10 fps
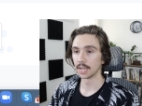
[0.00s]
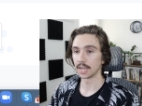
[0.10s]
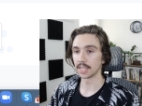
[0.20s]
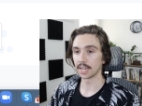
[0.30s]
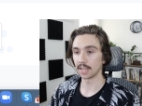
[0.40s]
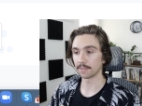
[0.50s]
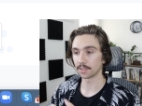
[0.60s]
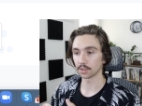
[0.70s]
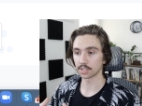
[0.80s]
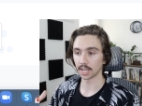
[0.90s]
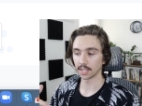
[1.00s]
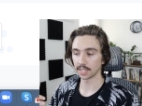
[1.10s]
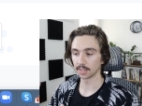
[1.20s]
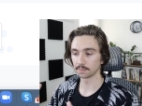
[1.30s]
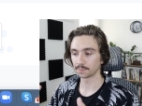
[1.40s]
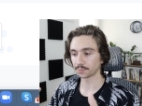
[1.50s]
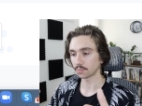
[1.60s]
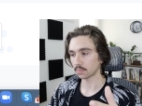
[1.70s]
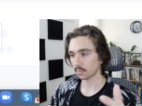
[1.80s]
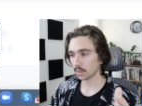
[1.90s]
And then if they're selling
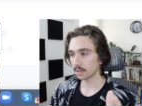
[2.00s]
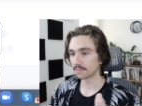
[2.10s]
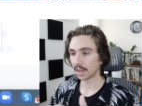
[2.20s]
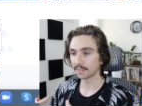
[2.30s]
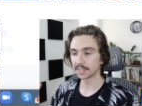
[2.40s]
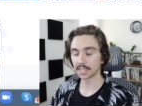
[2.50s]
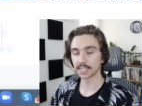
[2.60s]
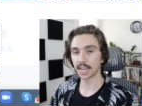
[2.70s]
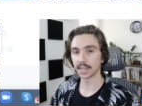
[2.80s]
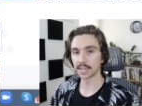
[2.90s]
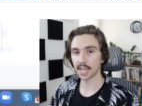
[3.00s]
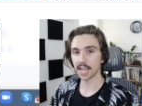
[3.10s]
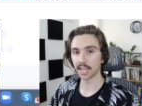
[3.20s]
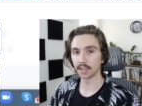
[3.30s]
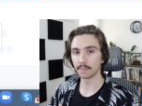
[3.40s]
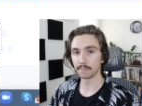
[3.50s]
five to 10 a day,